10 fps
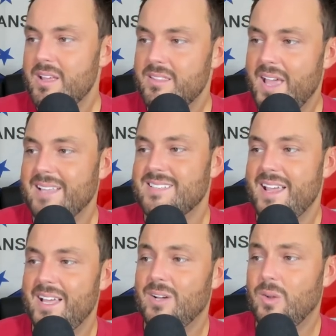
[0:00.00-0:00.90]
That's
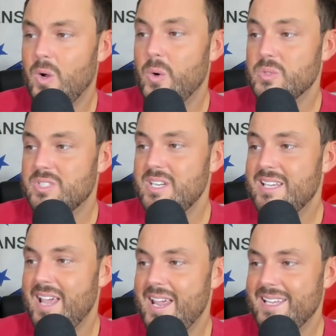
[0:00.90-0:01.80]

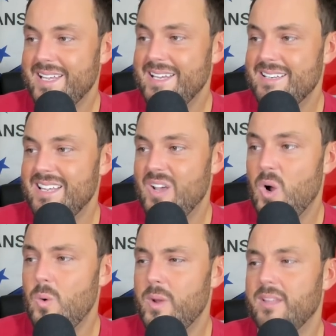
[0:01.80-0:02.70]

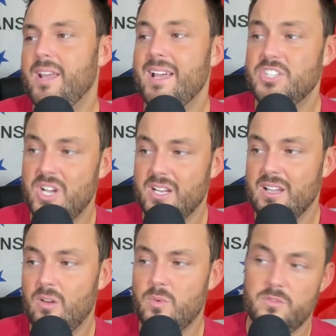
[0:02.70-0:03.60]
LOCKEDON at
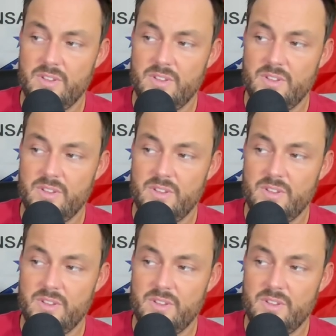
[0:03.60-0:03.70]
checkout for